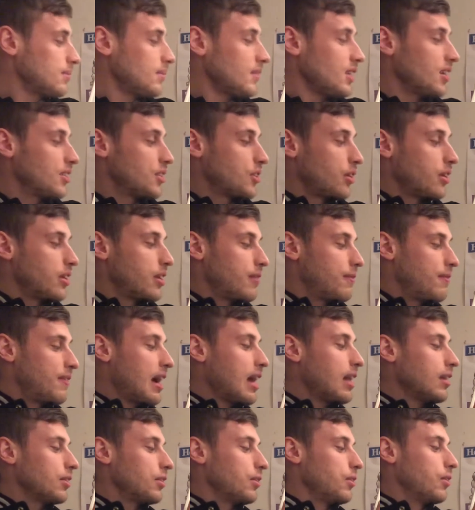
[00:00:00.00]
So the
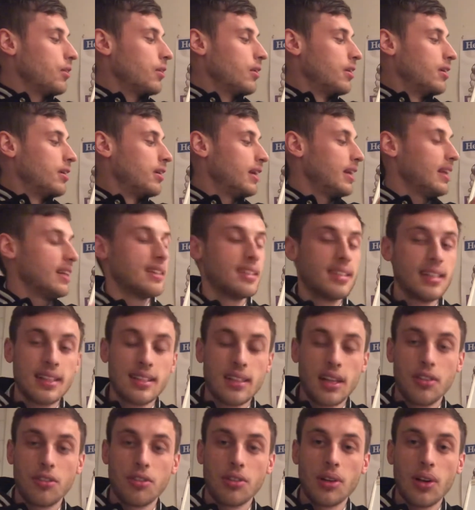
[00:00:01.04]
value is
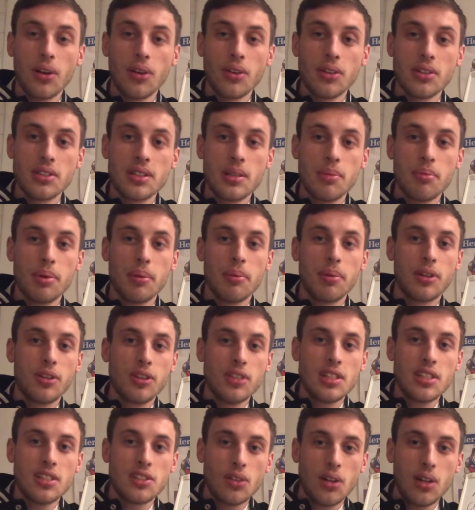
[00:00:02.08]
$600, but
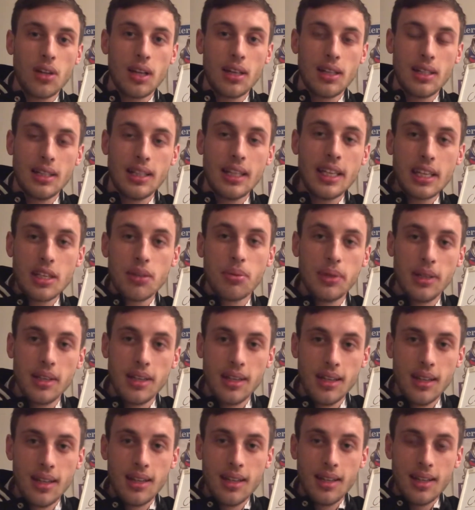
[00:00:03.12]
because it's not a liquid
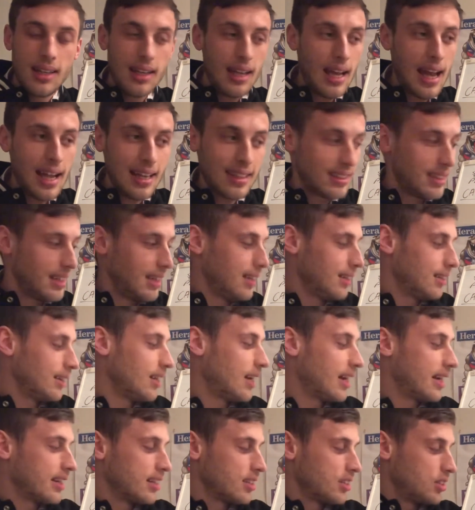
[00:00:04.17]
asset
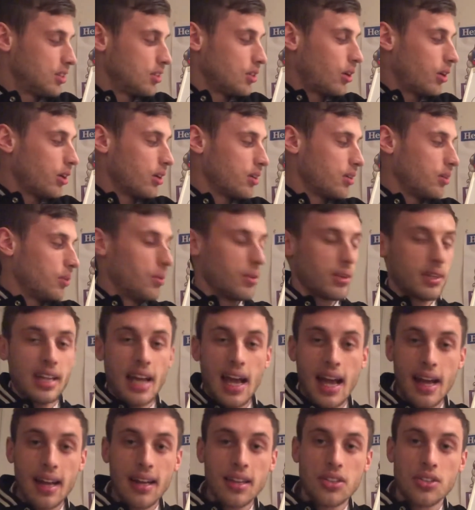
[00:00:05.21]
like a stock or
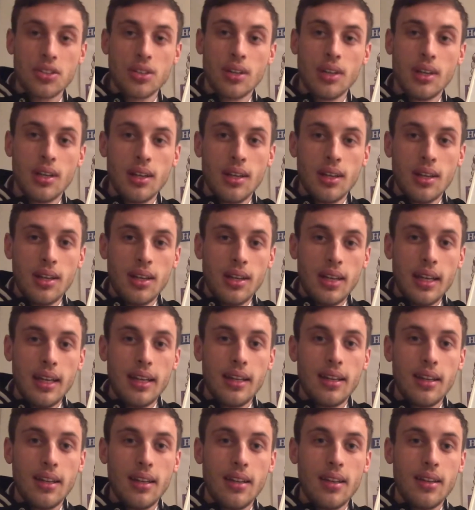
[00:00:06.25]
cash,
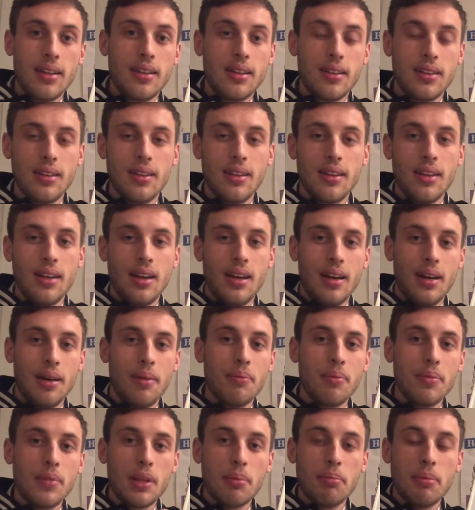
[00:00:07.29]

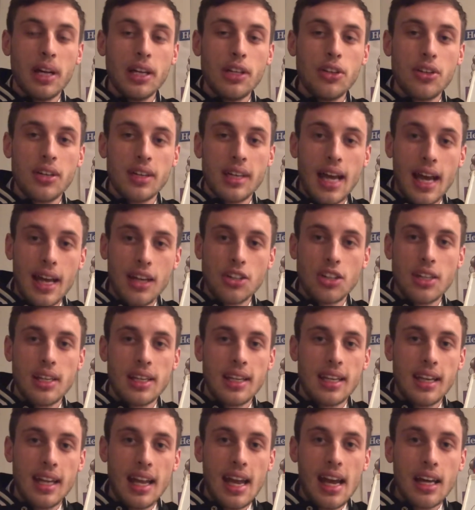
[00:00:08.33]
the money you can actually
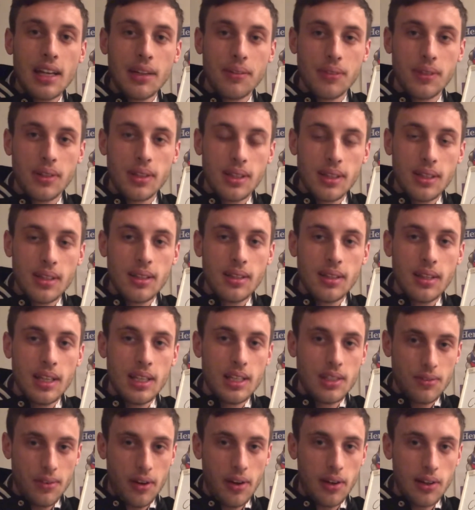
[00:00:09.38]
get out of it is
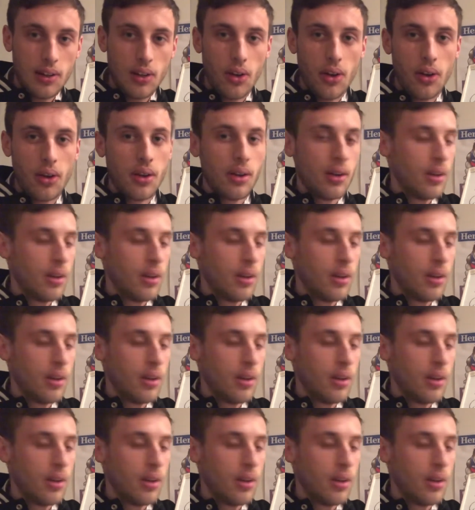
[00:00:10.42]
very low.